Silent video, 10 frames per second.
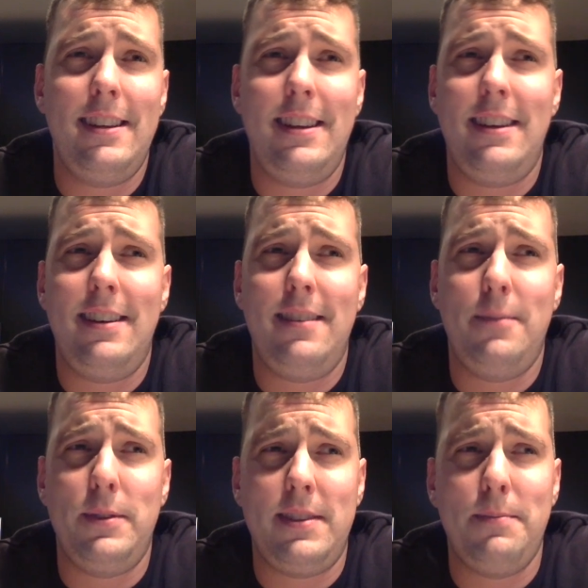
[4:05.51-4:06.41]
it
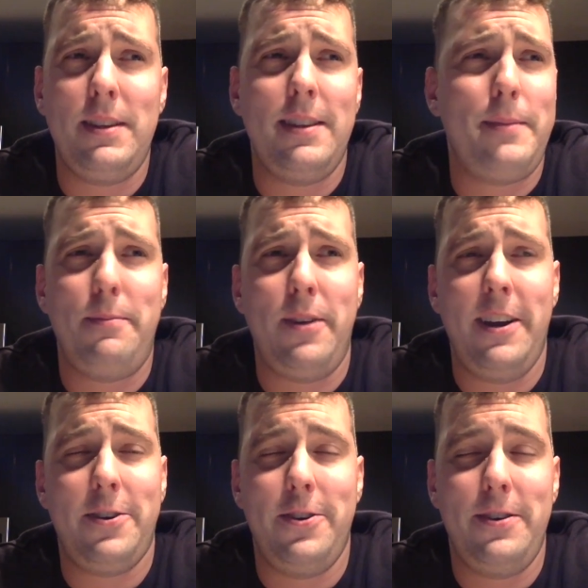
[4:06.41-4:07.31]
was something that my
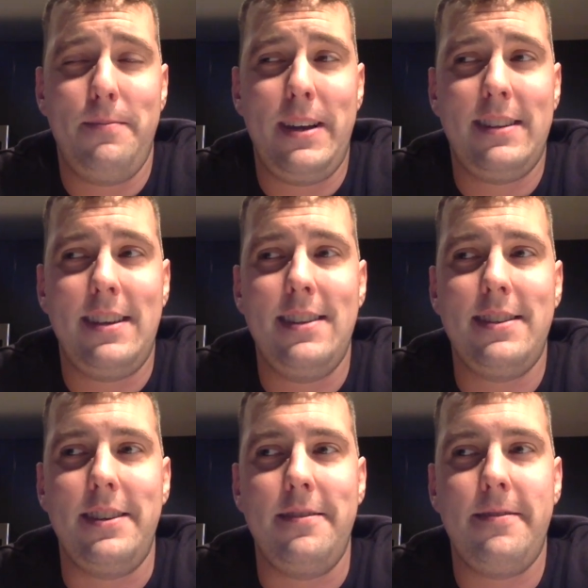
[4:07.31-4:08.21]
brain couldn't make
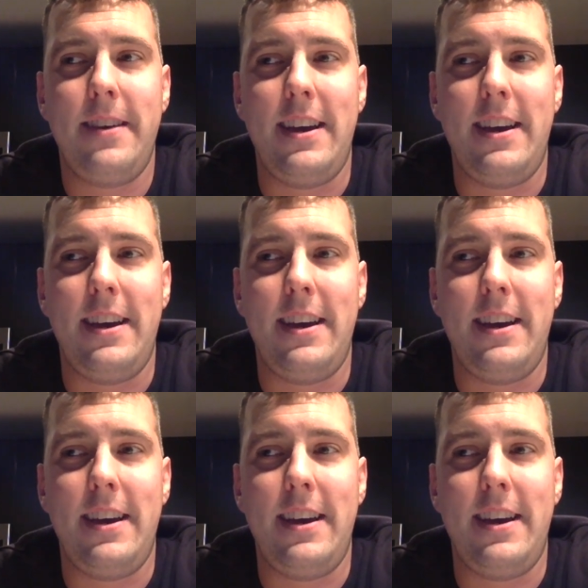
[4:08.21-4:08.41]
sense of,